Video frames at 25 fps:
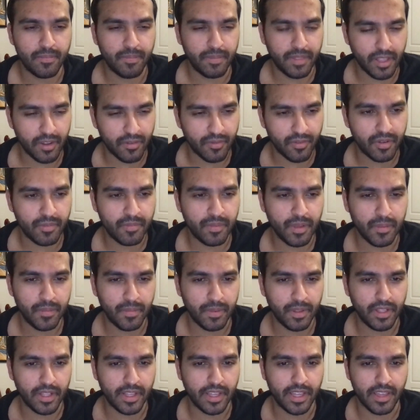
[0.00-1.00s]
different
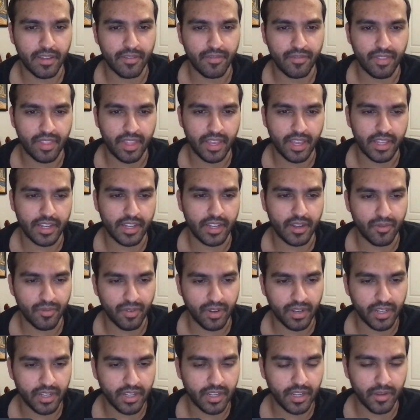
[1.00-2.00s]
people give their
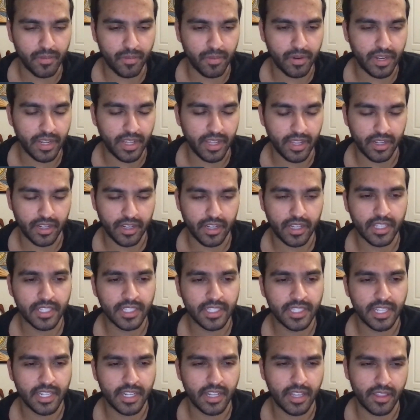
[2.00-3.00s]
different
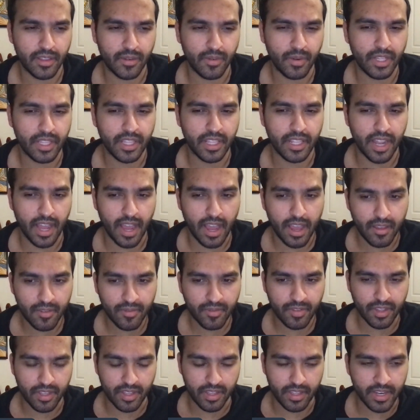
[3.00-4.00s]
interpretations. Another one that
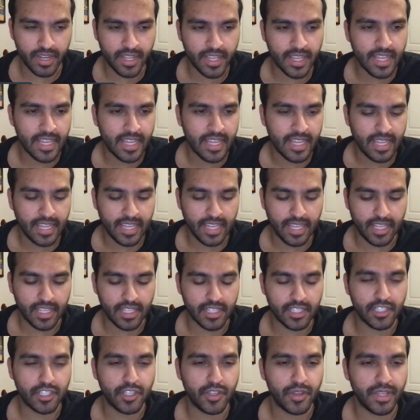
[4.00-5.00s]
I've heard
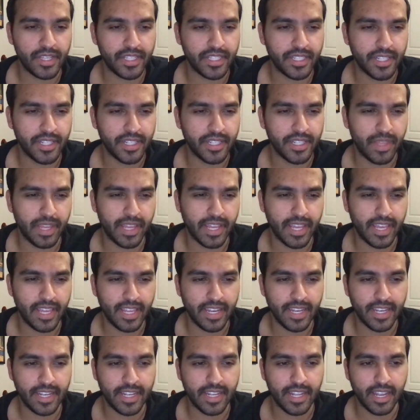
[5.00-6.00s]
is doing something
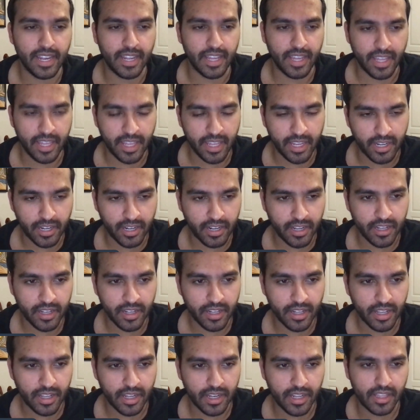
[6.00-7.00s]
in
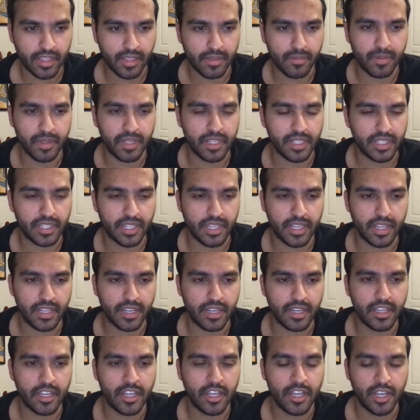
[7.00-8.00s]
dedication to another
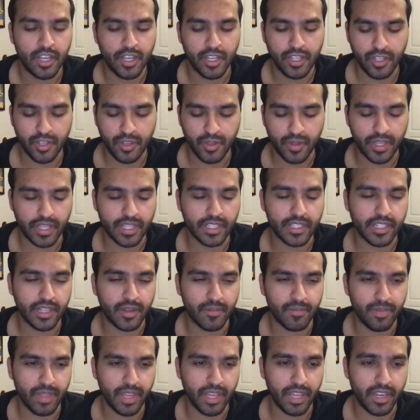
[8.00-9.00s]
person, doing
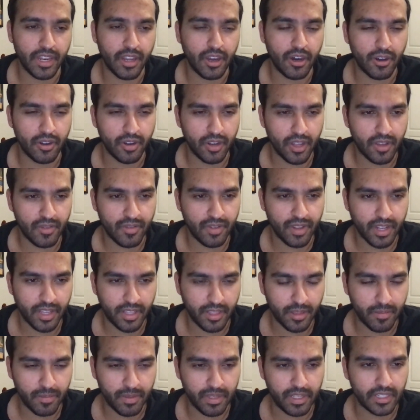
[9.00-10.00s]
something in honor of
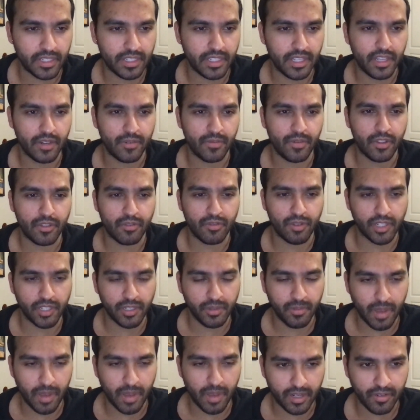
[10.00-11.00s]
another person with
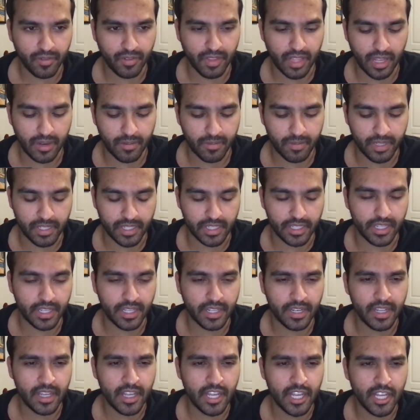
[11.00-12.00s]
respect for that
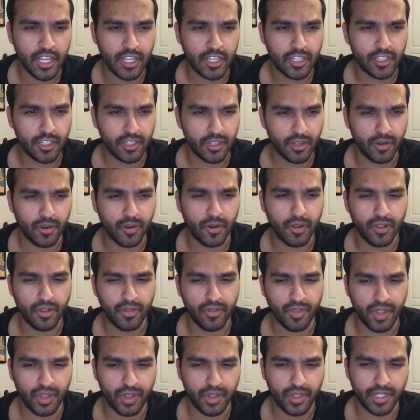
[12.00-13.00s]
person. So all
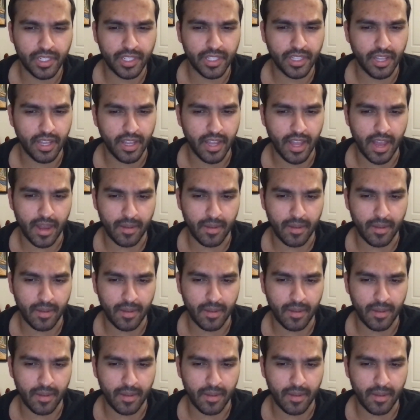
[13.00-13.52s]
of those are